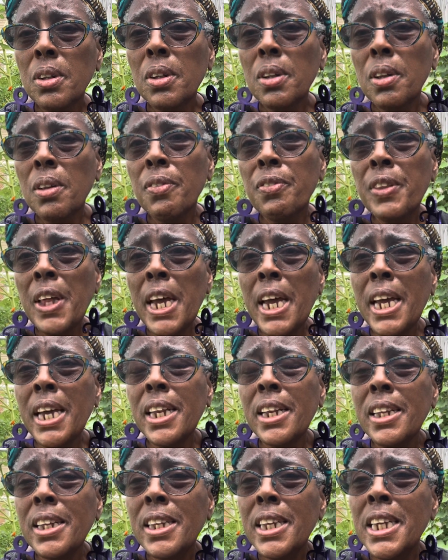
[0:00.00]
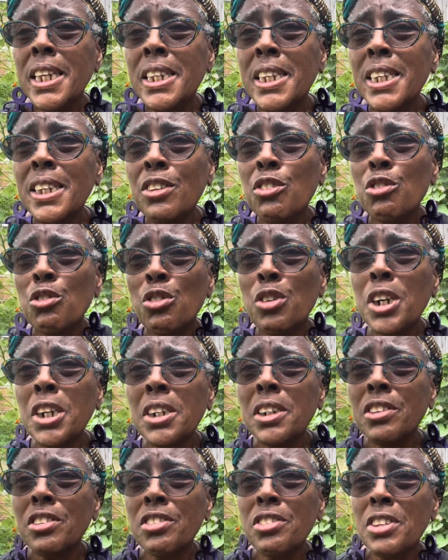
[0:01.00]
that it didn't
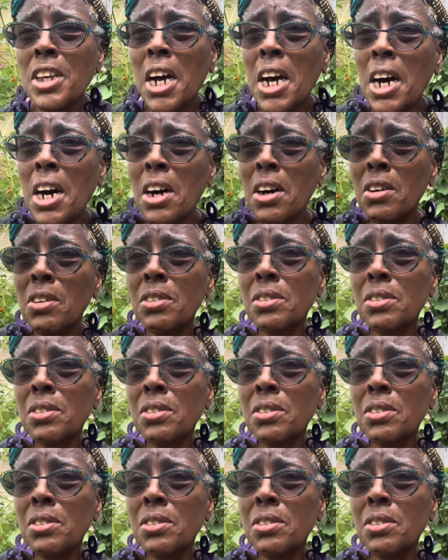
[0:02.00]
reconcile.